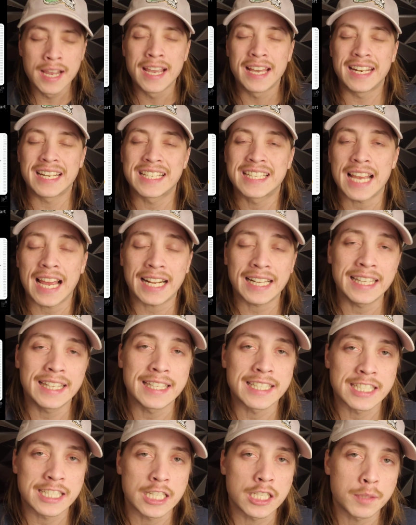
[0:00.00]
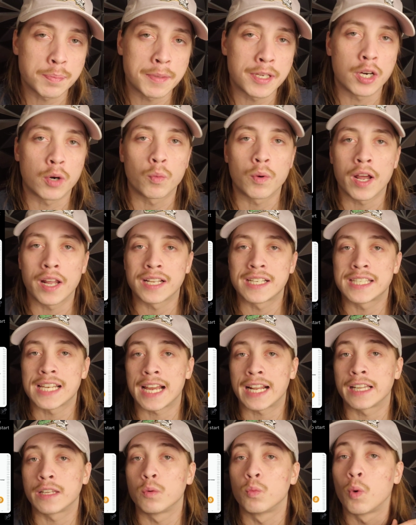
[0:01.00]
and exactly the sentiment around
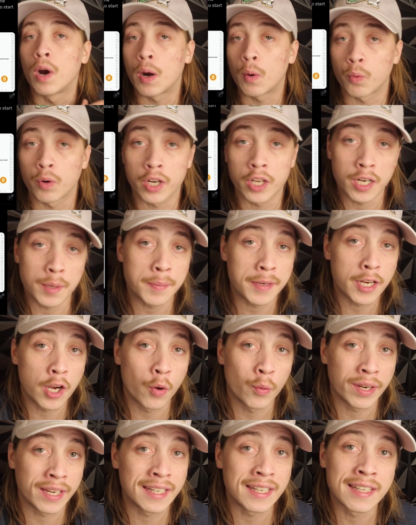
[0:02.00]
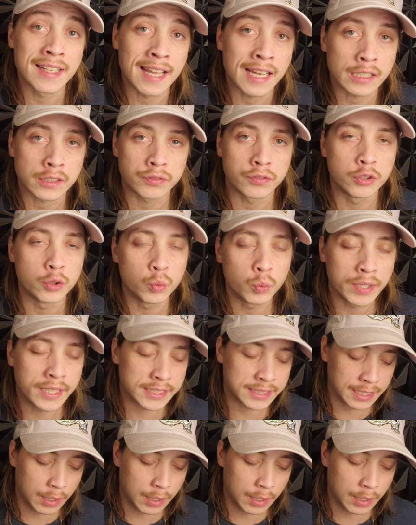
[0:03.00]
exactly where we're going to be going in the next few weeks. And I